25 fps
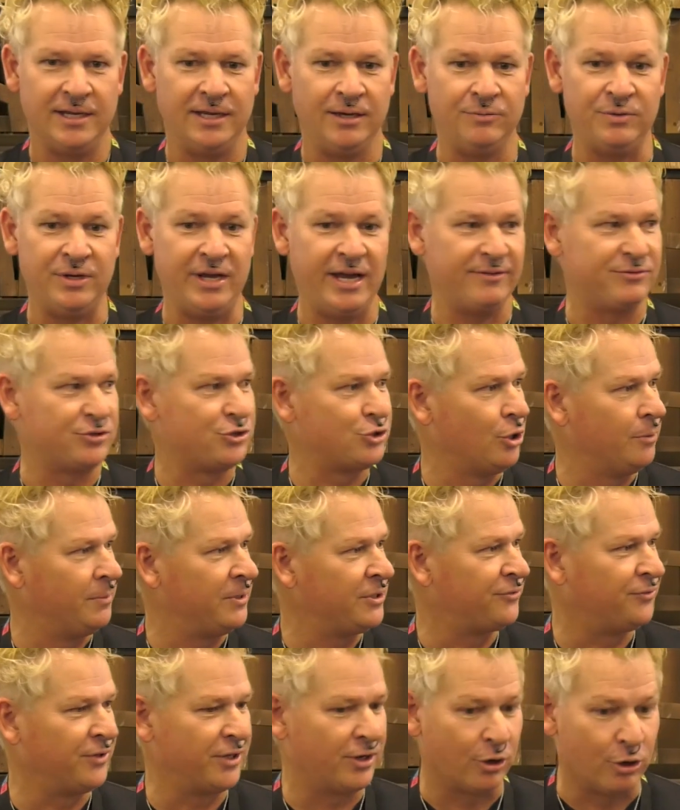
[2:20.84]
we have so
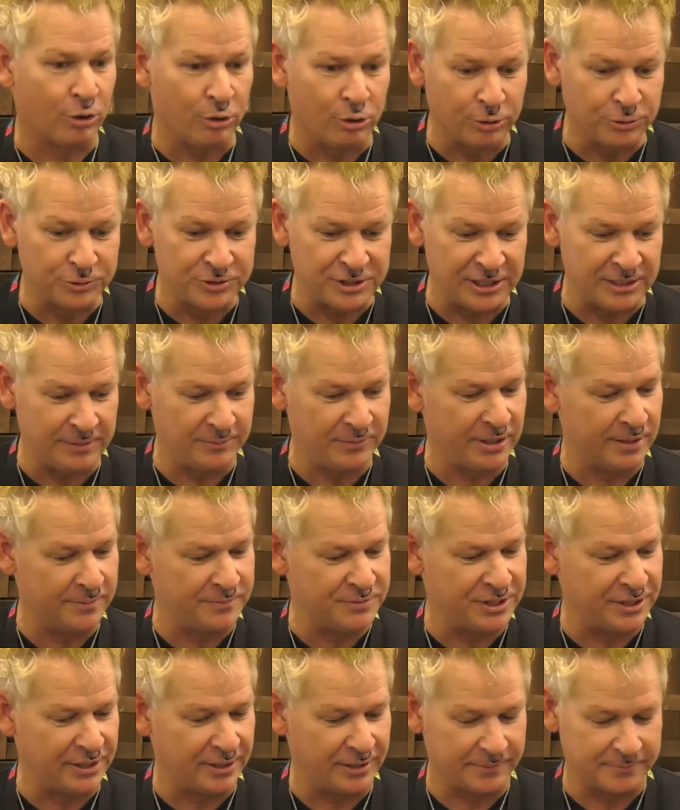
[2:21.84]
much fun. Our whole team
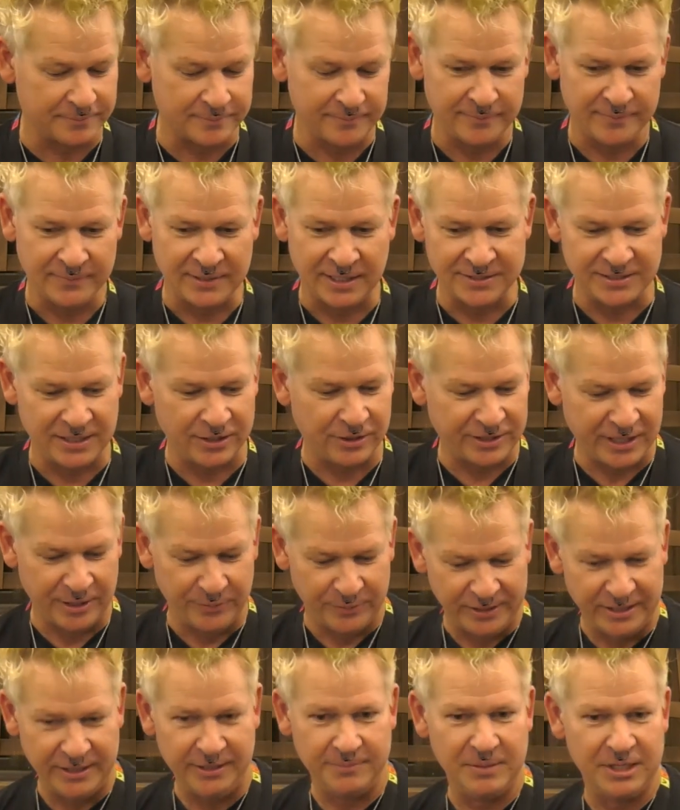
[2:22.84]
comes in and says, okay,
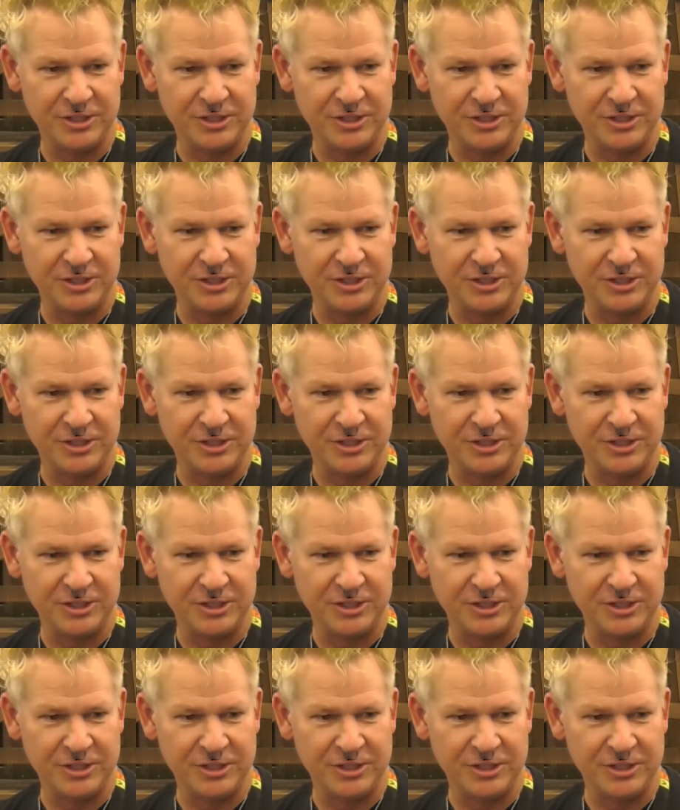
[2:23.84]
we need